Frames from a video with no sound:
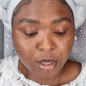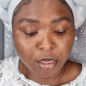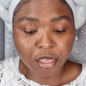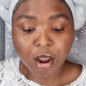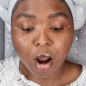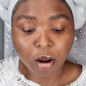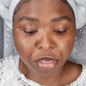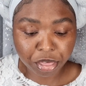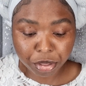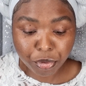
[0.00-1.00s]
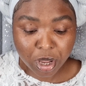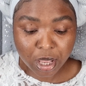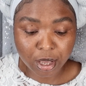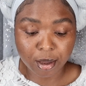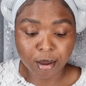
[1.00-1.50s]
There are
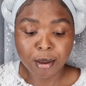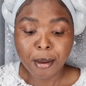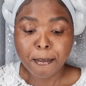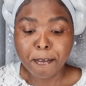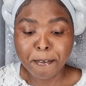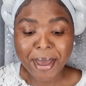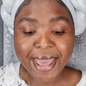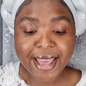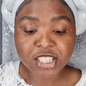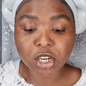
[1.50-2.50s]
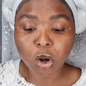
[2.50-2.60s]
three major